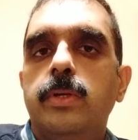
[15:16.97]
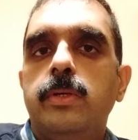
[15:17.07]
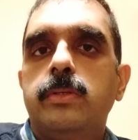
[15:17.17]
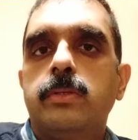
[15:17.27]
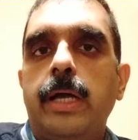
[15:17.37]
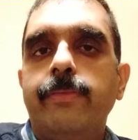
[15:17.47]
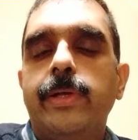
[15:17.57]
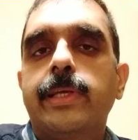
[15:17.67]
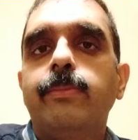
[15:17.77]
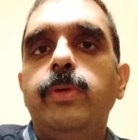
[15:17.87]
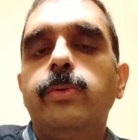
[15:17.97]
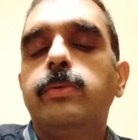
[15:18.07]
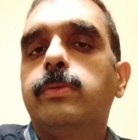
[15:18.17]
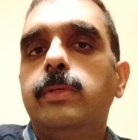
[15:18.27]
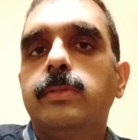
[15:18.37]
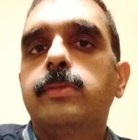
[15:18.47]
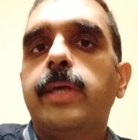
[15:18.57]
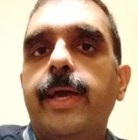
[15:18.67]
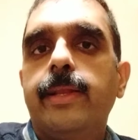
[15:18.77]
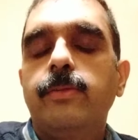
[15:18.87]
So I welcome you to this
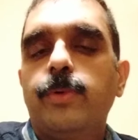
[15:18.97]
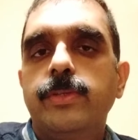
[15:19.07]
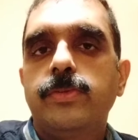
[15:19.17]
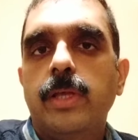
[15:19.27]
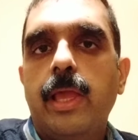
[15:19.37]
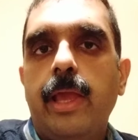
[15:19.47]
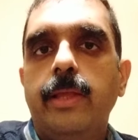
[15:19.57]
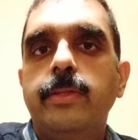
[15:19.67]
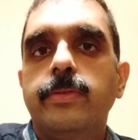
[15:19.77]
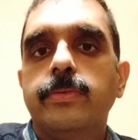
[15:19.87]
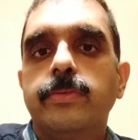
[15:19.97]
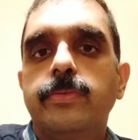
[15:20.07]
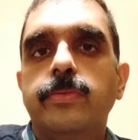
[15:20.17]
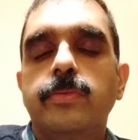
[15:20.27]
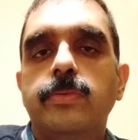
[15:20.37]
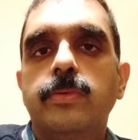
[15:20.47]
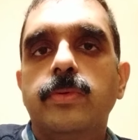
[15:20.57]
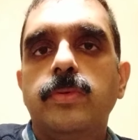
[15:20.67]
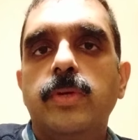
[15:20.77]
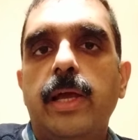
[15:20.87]
channel once again,
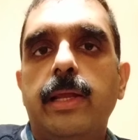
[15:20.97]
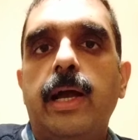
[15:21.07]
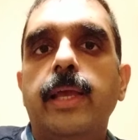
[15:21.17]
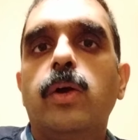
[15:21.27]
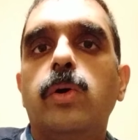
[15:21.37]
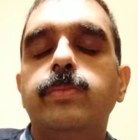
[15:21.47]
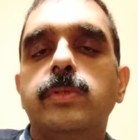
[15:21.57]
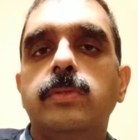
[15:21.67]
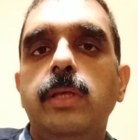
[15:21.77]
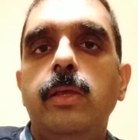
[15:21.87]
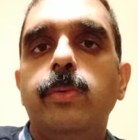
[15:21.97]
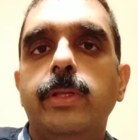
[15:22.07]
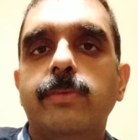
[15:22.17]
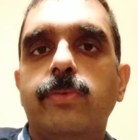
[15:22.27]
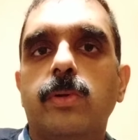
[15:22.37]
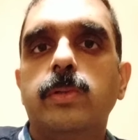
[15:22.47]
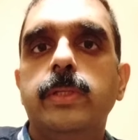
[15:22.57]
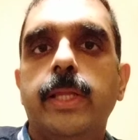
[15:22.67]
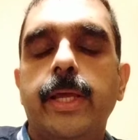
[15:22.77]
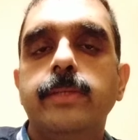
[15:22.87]
and I hope to see you in the following
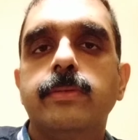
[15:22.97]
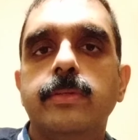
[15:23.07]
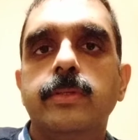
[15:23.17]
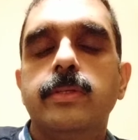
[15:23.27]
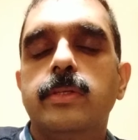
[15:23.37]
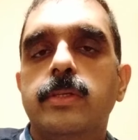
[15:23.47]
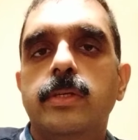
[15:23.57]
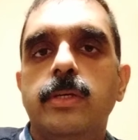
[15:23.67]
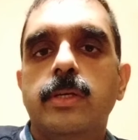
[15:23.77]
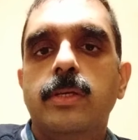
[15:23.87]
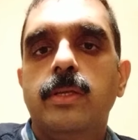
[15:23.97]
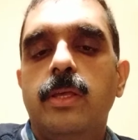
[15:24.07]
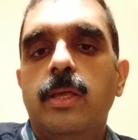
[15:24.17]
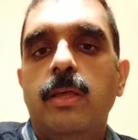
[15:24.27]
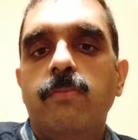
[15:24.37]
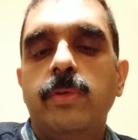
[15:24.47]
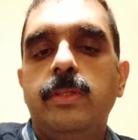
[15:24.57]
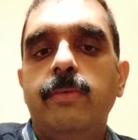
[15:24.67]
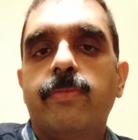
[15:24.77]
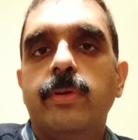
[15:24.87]
days with
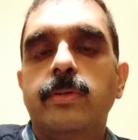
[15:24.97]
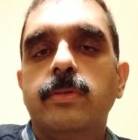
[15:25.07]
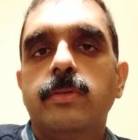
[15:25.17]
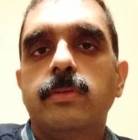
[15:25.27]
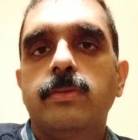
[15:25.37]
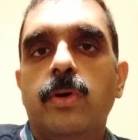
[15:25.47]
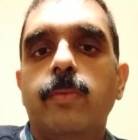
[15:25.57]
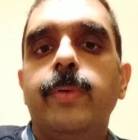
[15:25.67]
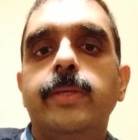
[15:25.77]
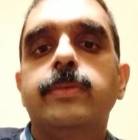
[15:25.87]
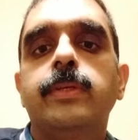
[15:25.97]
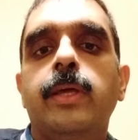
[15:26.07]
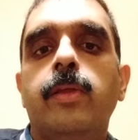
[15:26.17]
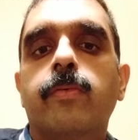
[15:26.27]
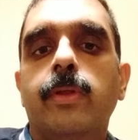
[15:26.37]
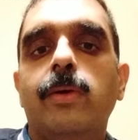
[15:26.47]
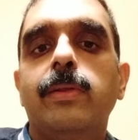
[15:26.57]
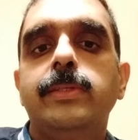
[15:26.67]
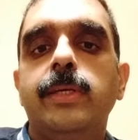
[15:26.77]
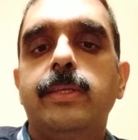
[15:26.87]
different topics in
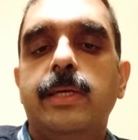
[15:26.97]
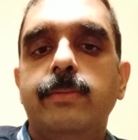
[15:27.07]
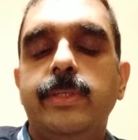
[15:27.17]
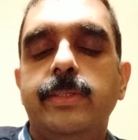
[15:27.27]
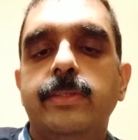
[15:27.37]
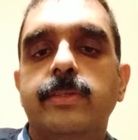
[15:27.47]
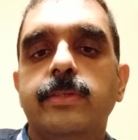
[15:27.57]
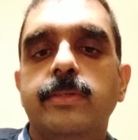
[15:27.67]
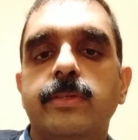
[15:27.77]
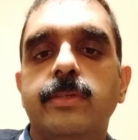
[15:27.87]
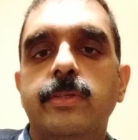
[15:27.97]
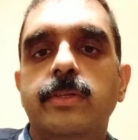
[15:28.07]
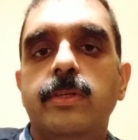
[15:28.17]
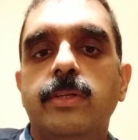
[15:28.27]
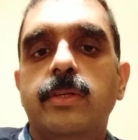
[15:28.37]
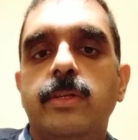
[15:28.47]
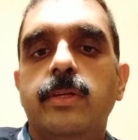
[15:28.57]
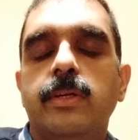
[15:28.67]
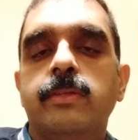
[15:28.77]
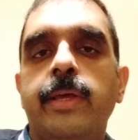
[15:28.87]
endocrinology and diabetes.
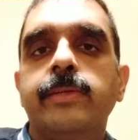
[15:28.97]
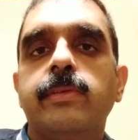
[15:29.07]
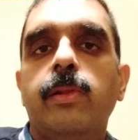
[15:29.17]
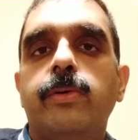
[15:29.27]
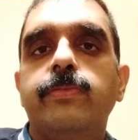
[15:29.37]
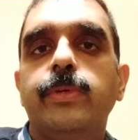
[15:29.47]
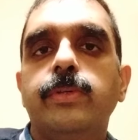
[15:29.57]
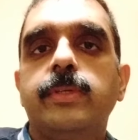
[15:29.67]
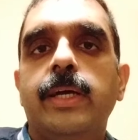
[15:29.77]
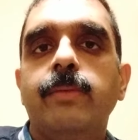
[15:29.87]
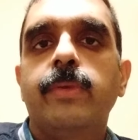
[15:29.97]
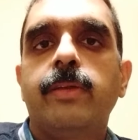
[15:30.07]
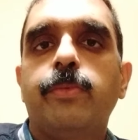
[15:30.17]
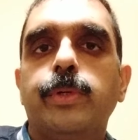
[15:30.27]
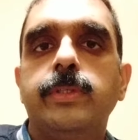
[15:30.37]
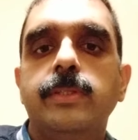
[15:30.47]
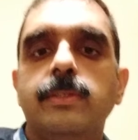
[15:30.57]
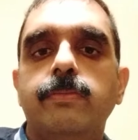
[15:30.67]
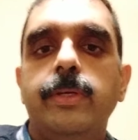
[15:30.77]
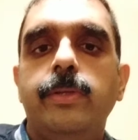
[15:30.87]
Thanks a lot for your time and watching this
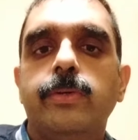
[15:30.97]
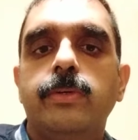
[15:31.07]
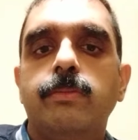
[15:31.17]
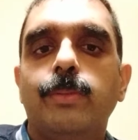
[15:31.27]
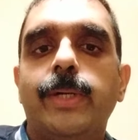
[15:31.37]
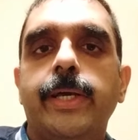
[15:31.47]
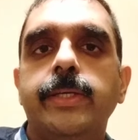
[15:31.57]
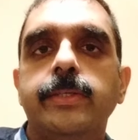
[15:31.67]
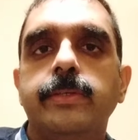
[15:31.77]
video. Bye-bye.